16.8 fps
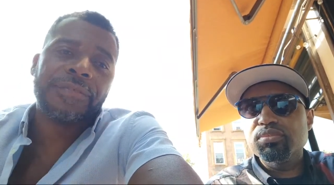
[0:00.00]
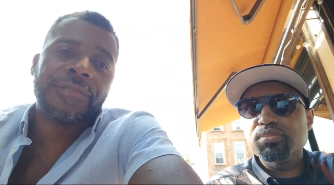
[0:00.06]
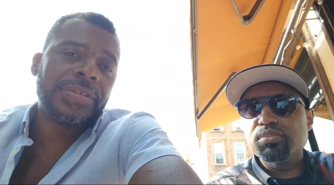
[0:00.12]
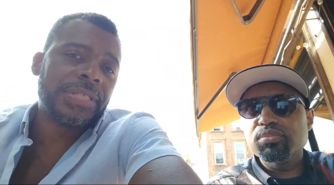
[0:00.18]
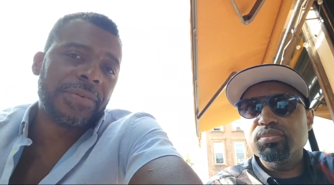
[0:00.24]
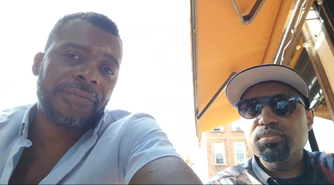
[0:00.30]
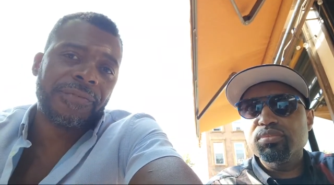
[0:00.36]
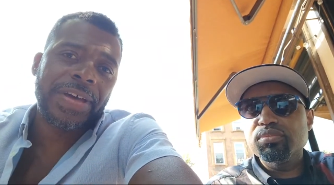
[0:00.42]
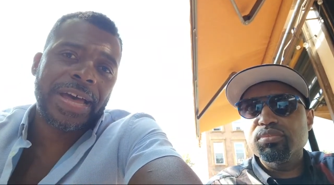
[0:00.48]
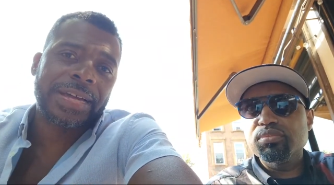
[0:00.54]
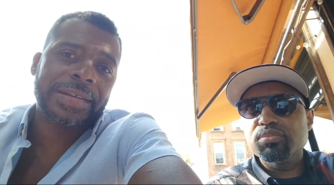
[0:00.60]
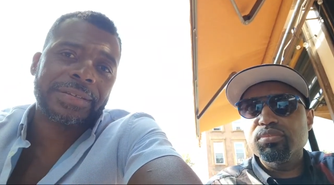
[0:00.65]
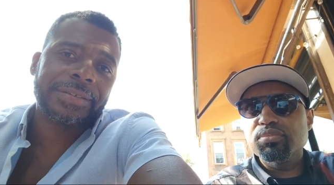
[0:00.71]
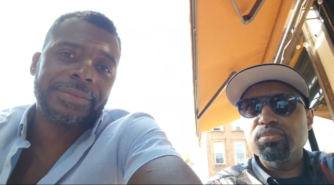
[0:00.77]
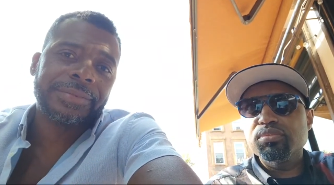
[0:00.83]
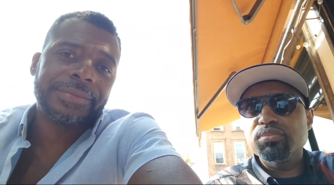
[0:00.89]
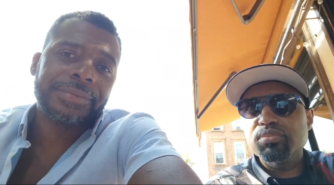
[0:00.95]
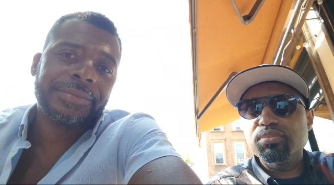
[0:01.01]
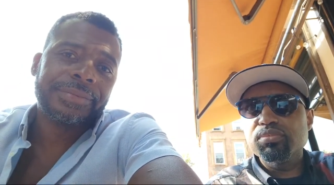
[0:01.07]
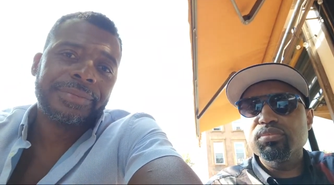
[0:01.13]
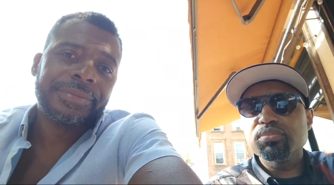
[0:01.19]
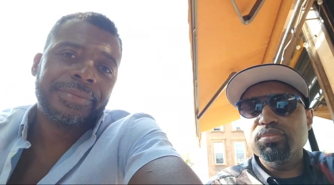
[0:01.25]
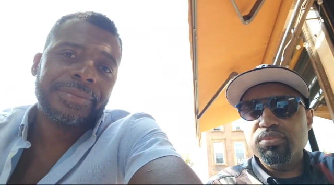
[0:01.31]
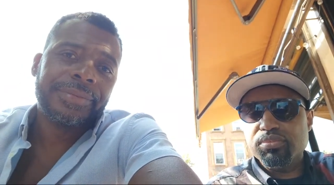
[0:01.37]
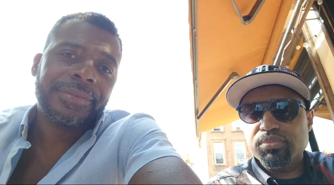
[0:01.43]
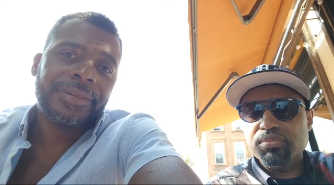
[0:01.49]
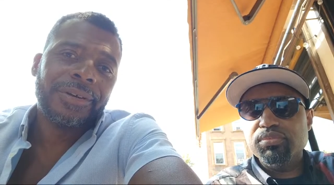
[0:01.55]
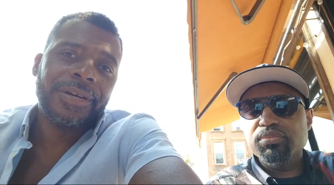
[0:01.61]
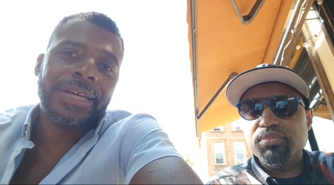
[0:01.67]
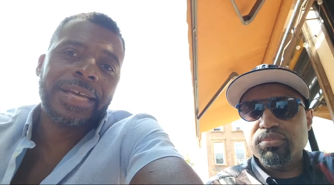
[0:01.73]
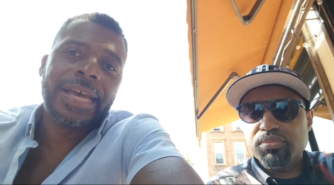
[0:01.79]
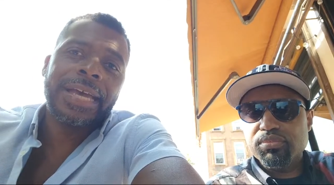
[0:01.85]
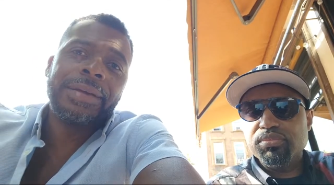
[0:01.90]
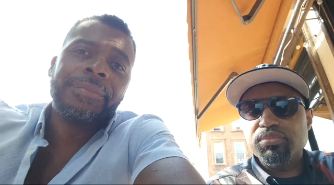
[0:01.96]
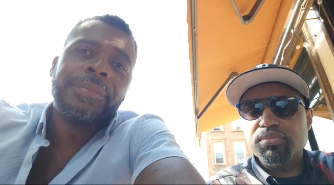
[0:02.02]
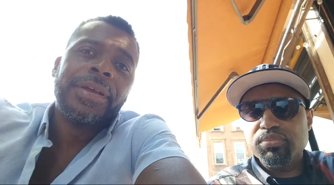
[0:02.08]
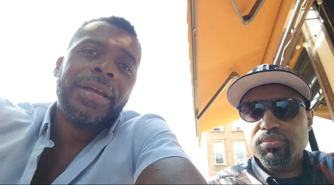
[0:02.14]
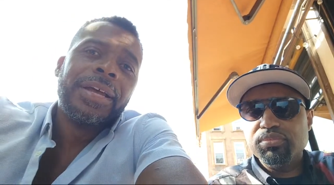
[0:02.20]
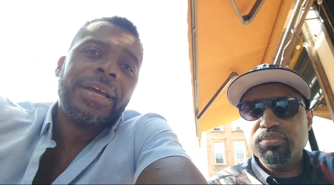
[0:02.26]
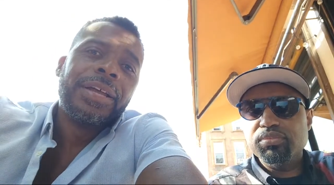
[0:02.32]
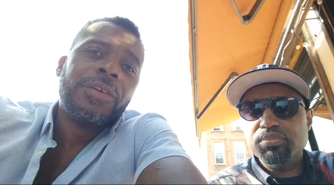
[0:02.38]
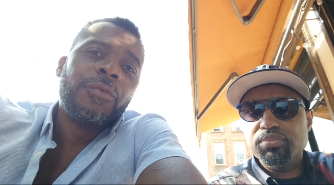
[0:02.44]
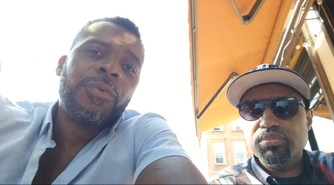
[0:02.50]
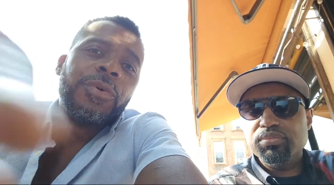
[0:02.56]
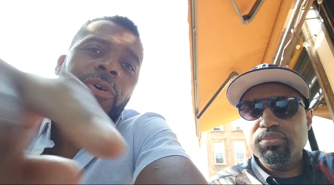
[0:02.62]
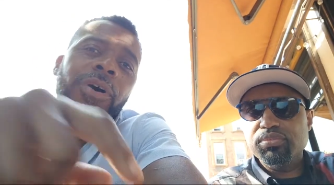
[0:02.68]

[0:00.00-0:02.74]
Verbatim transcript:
Speaker 1: if it's a fact. Okay? We